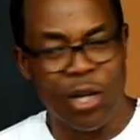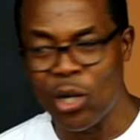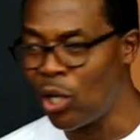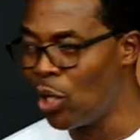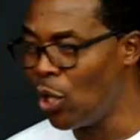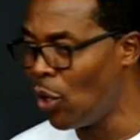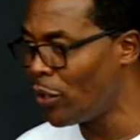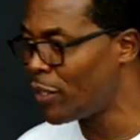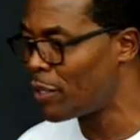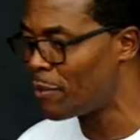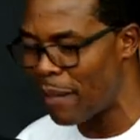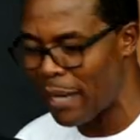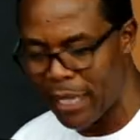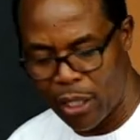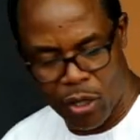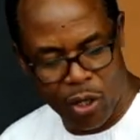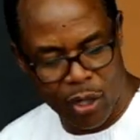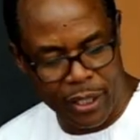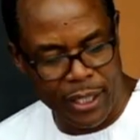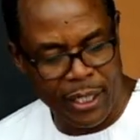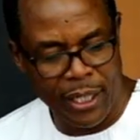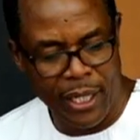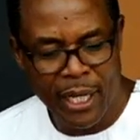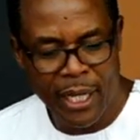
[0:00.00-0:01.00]
clothed by
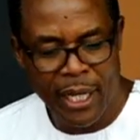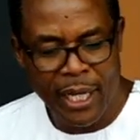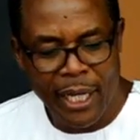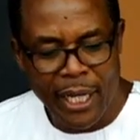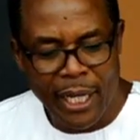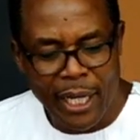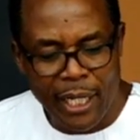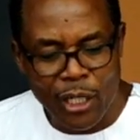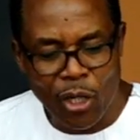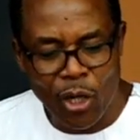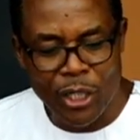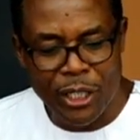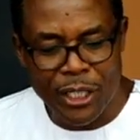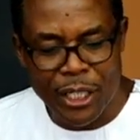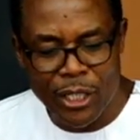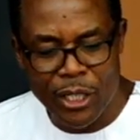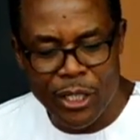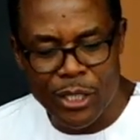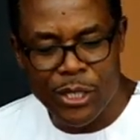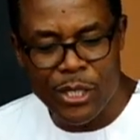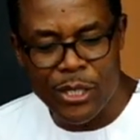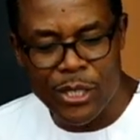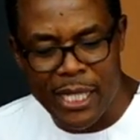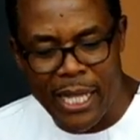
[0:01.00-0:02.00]
God. It
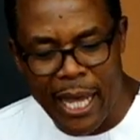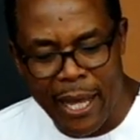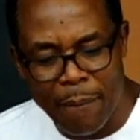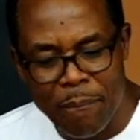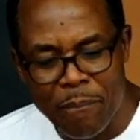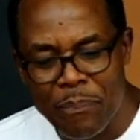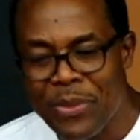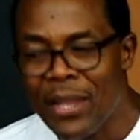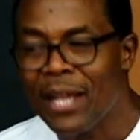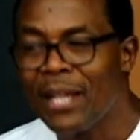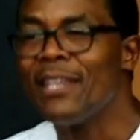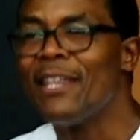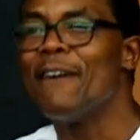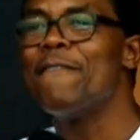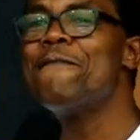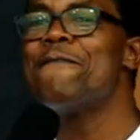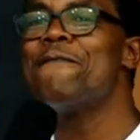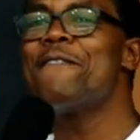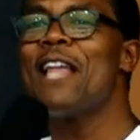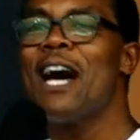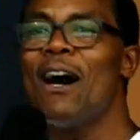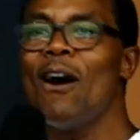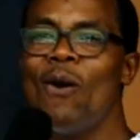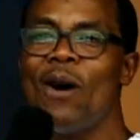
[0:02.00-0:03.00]
continues to say, the
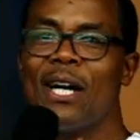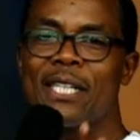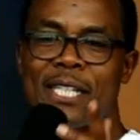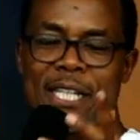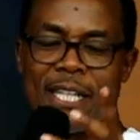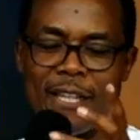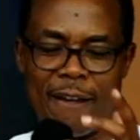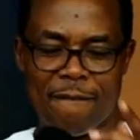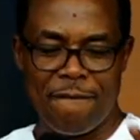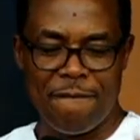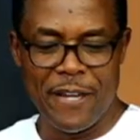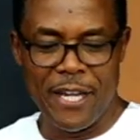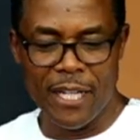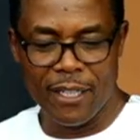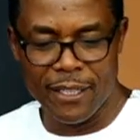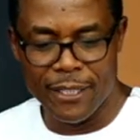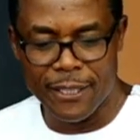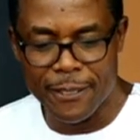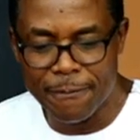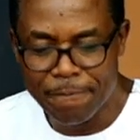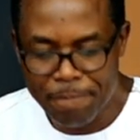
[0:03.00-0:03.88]
flowers in the field.